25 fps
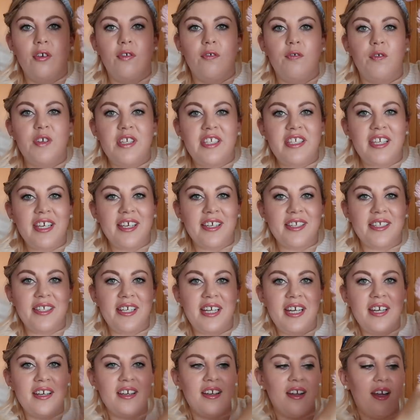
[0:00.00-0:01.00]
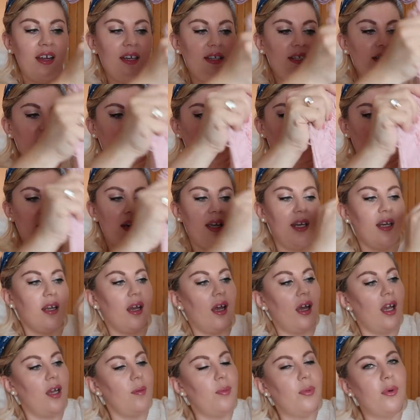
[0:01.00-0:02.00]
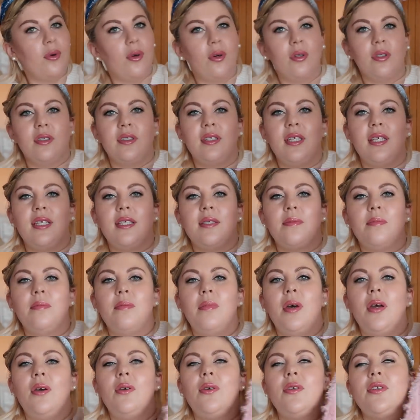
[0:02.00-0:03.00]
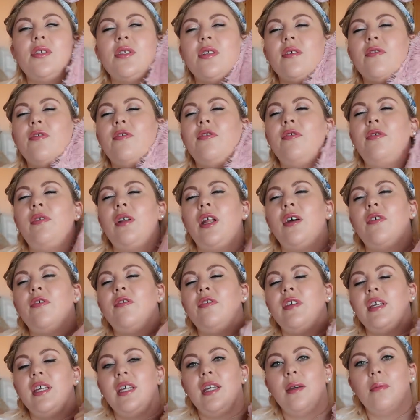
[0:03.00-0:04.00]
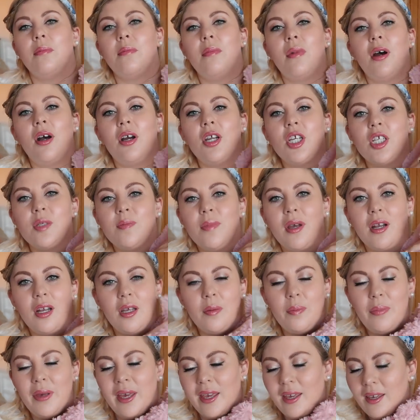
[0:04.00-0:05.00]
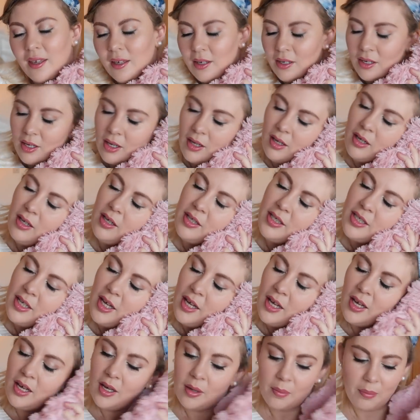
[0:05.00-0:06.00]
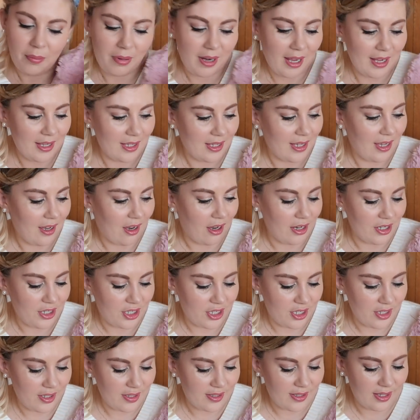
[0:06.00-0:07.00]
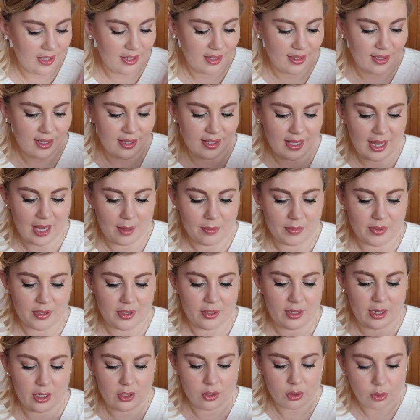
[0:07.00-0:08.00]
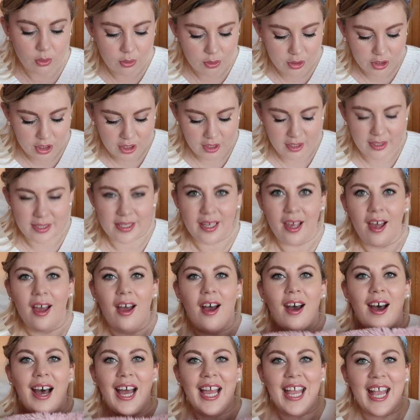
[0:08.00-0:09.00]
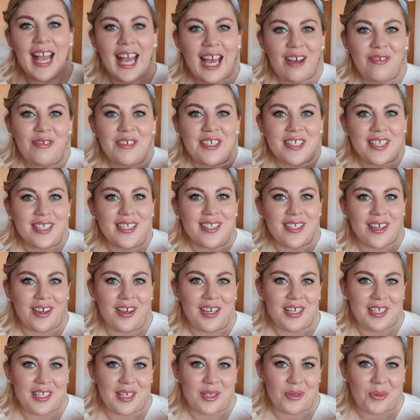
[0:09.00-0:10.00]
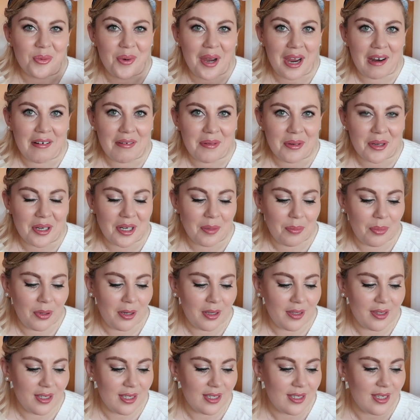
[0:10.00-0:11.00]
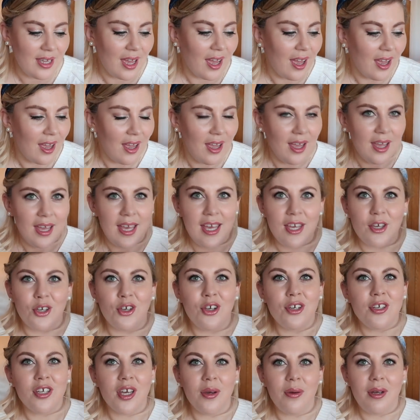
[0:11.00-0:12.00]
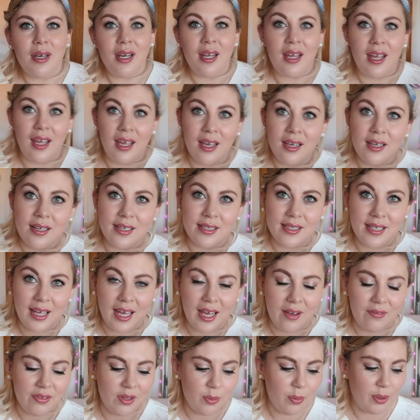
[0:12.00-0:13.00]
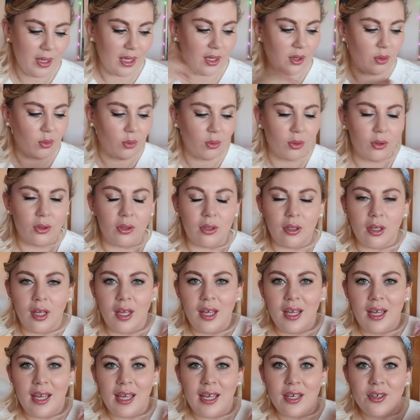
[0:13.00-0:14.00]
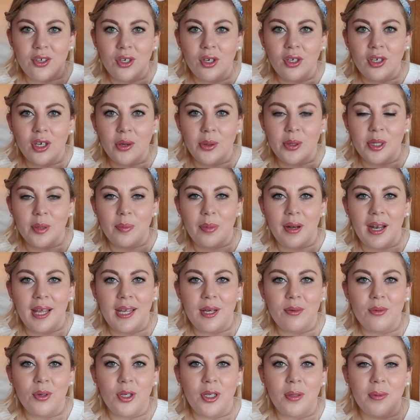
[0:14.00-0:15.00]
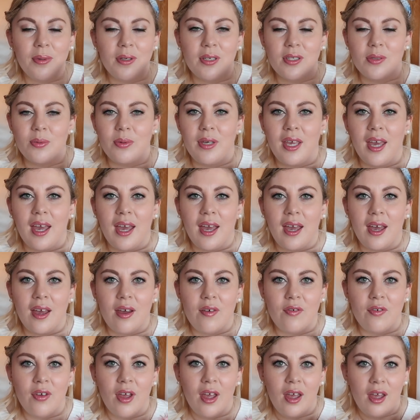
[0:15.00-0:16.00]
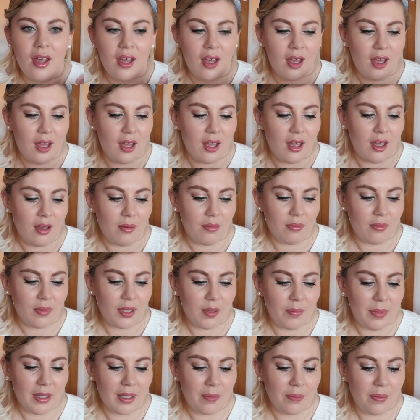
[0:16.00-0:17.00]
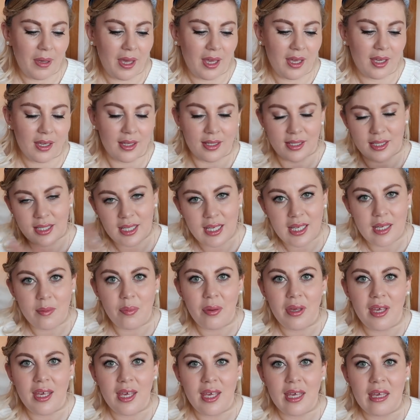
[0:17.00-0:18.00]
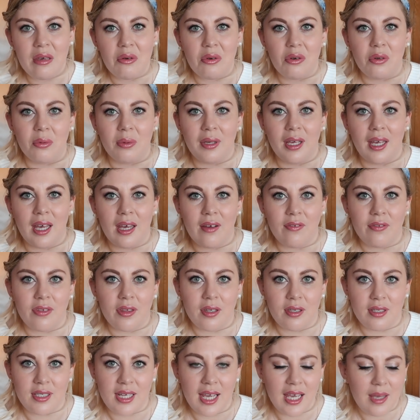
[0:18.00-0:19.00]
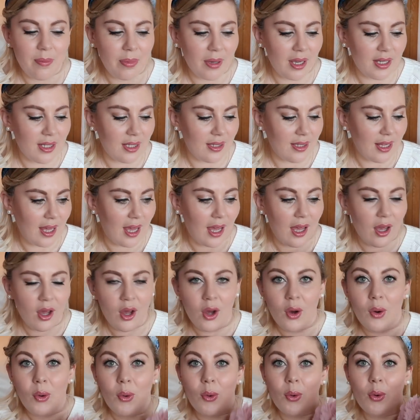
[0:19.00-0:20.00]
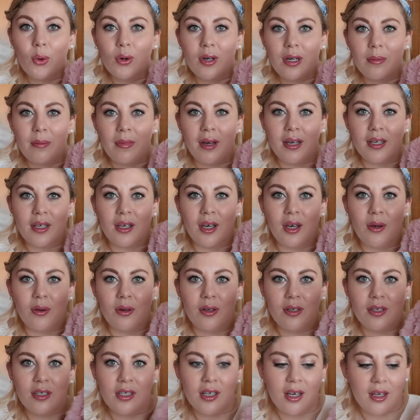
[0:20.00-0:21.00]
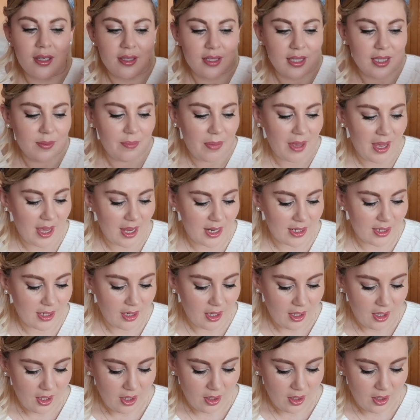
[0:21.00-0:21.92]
For $16.99, I bought this most fluffy marshmallow pink coloured blanket. I just think this is absolutely gorgeous. I haven't decided where I'm going to put this yet. It could go in here because I have the pink wall. It could go in the playroom because we have the big pink teepee, or we have the day bed in there, or it might go on Darcy's bed,